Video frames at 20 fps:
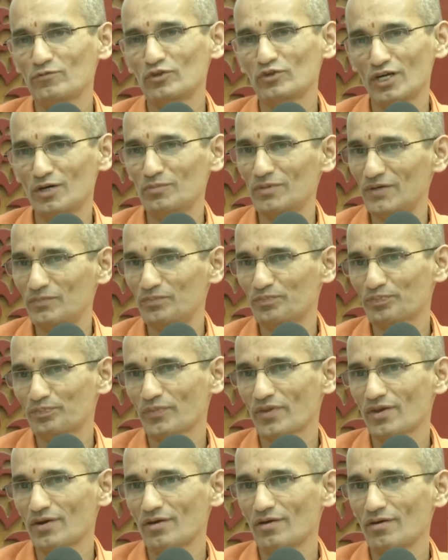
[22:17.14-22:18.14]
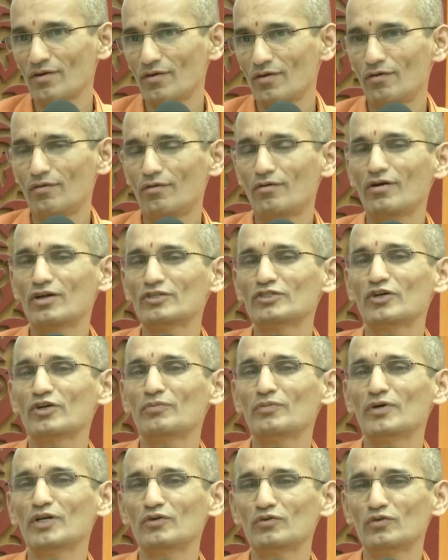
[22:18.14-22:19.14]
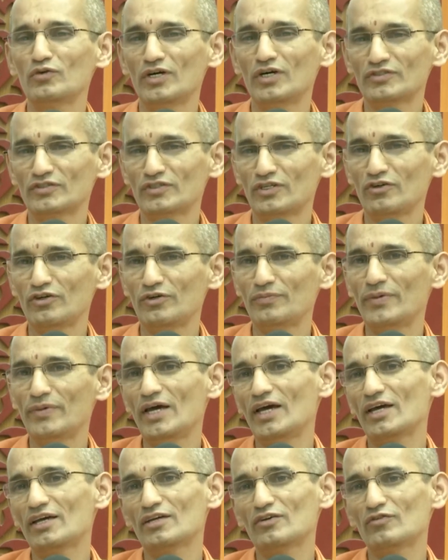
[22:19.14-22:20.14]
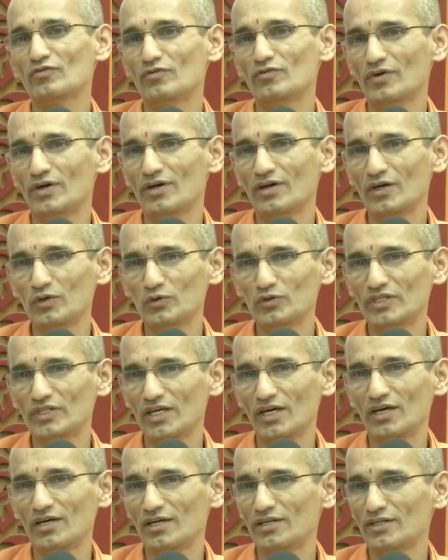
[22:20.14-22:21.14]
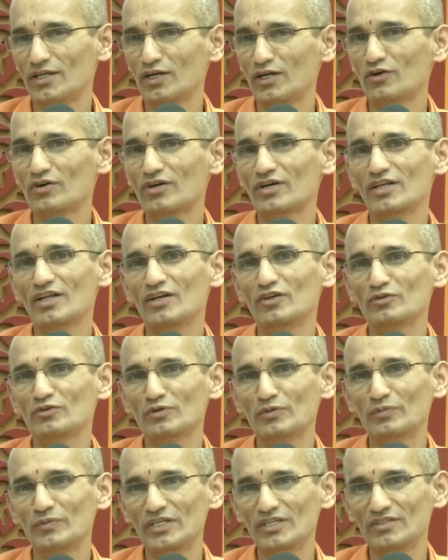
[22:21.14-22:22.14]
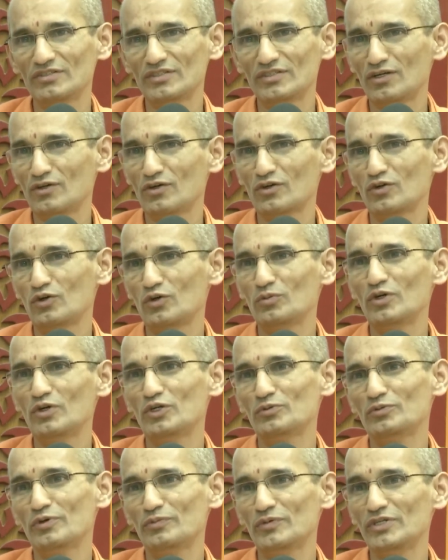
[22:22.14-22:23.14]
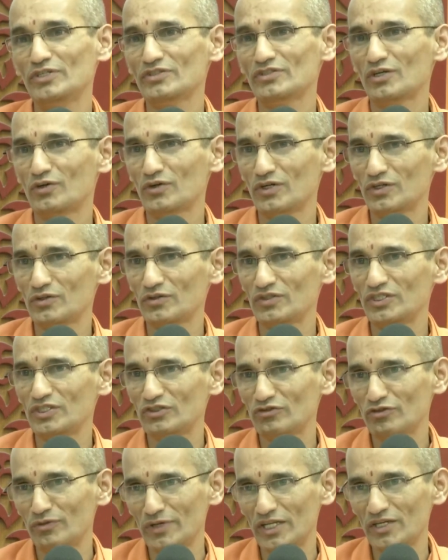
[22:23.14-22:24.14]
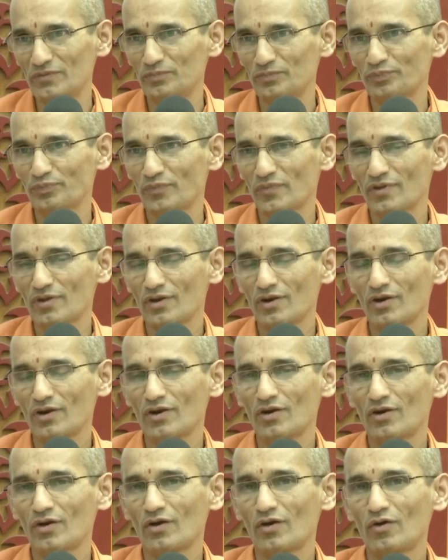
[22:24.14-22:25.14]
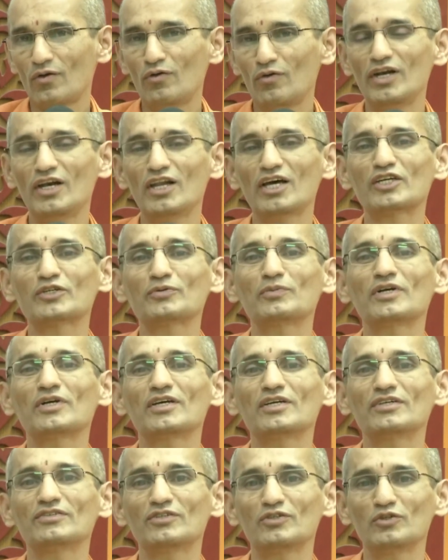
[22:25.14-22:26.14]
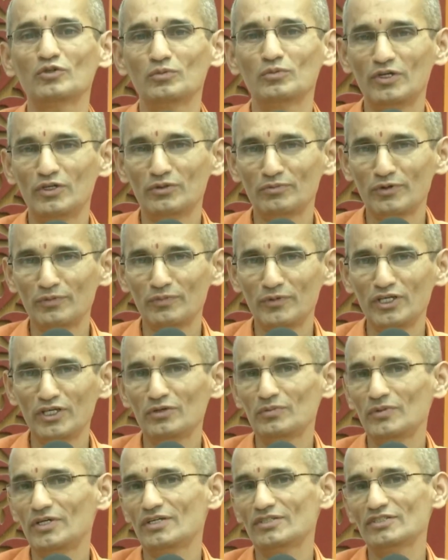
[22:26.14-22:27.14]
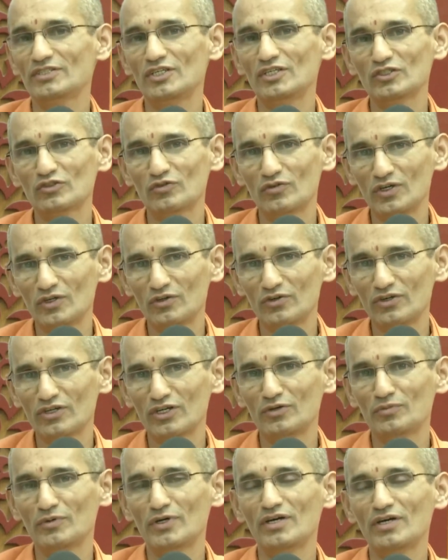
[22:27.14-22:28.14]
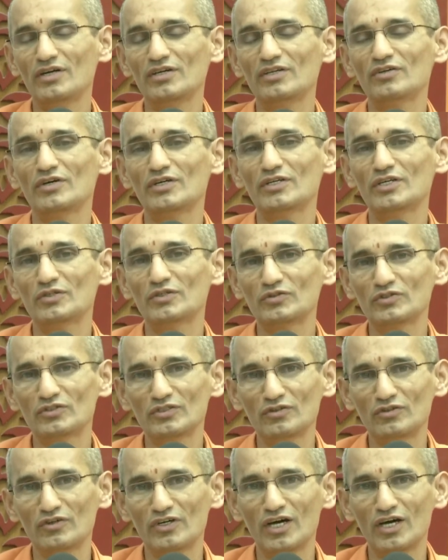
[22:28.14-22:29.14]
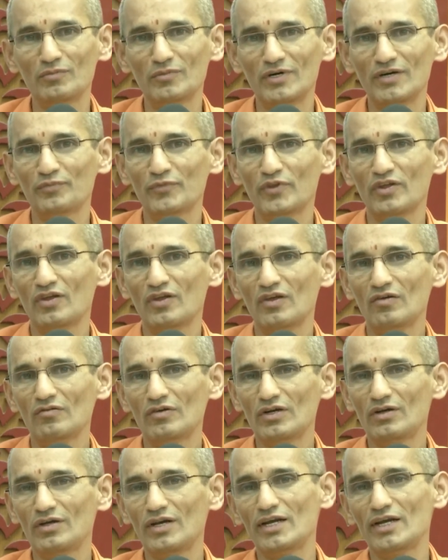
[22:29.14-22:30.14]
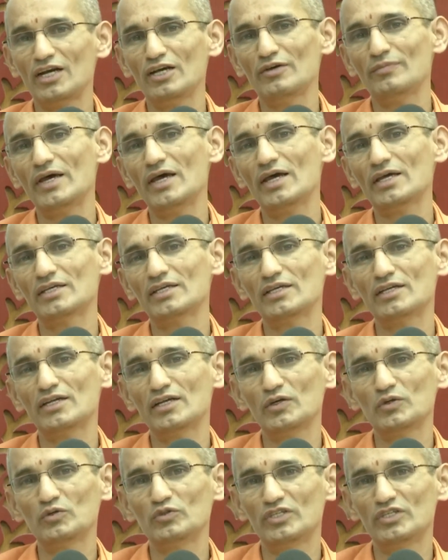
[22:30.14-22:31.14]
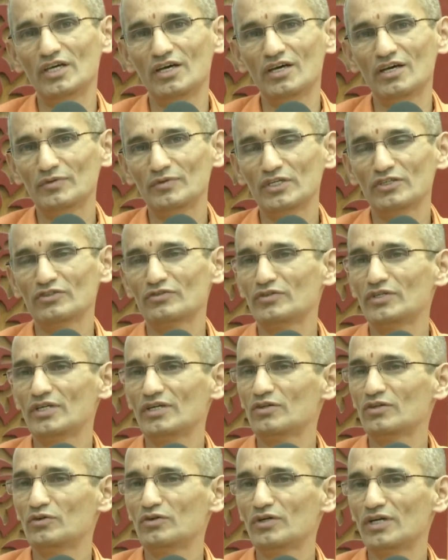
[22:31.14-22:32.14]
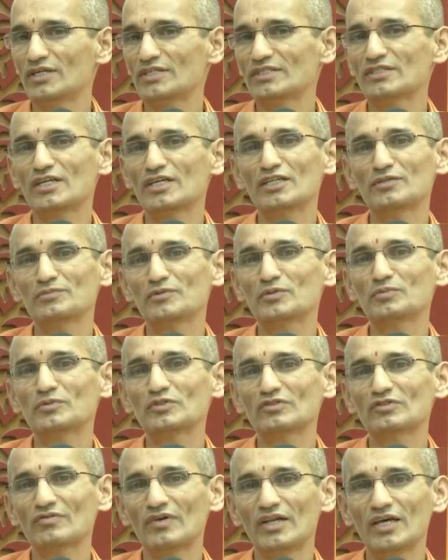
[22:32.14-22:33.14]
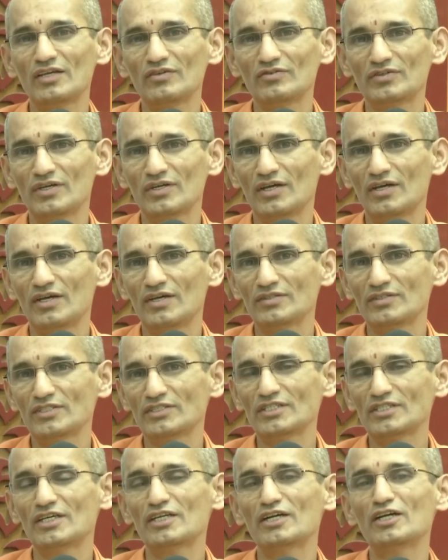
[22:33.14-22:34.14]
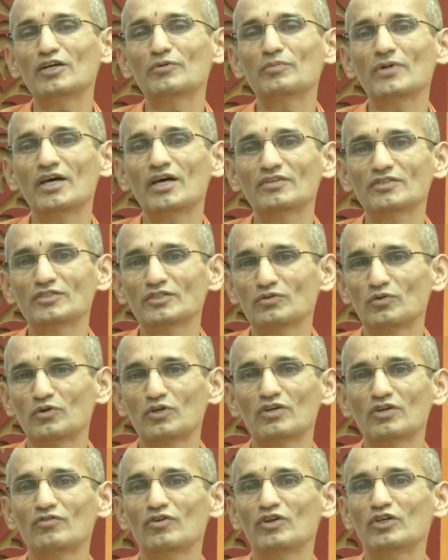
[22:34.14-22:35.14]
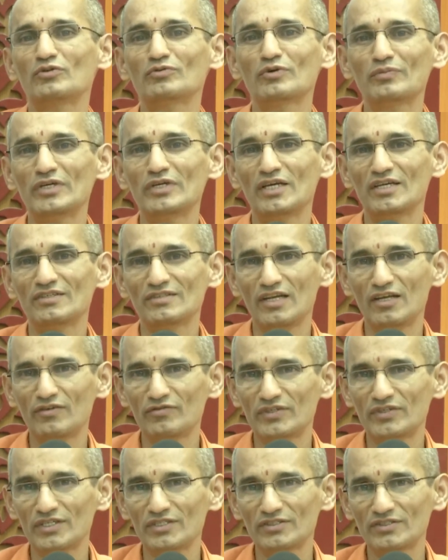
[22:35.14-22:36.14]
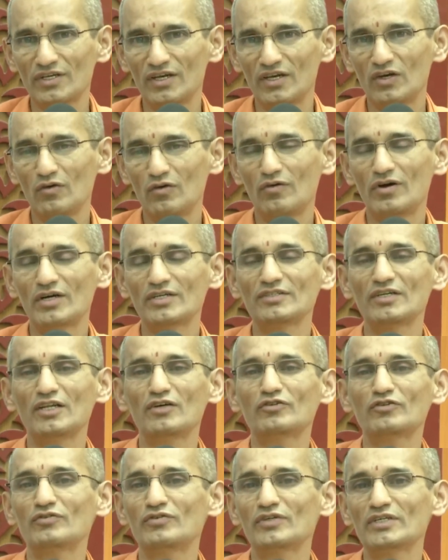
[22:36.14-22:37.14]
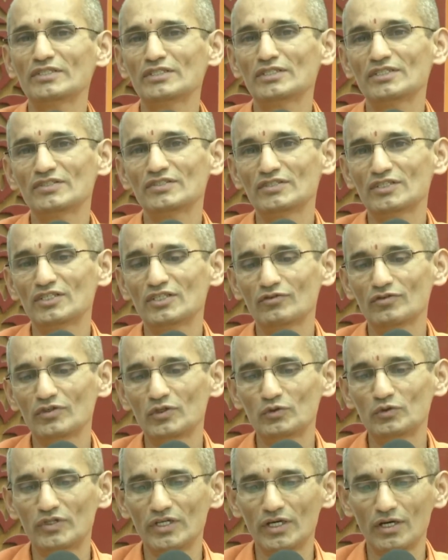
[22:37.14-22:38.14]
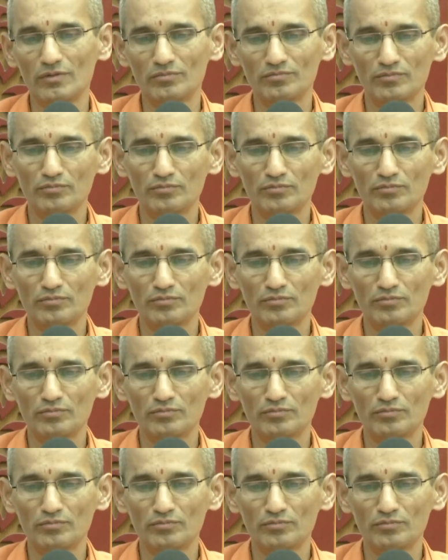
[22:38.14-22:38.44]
Rama. All other men who are stayed back in Ayodhya, they are not real human beings. They are not noble human beings according to these women. Only Lakshmana is the noble human being because he has followed Rama. He wanted to serve Rama. We are all held back here in Ayodhya because we don't understand the purpose of life. Such a great man, such a wonderful human being has left us. What is left for us in this city of Ayodhya?